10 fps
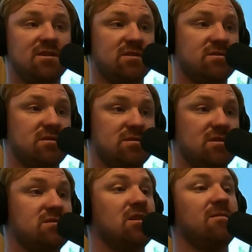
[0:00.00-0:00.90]

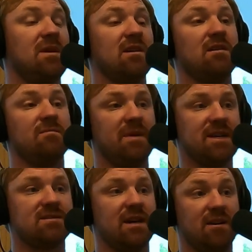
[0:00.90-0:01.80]
It's going to be a good mix there.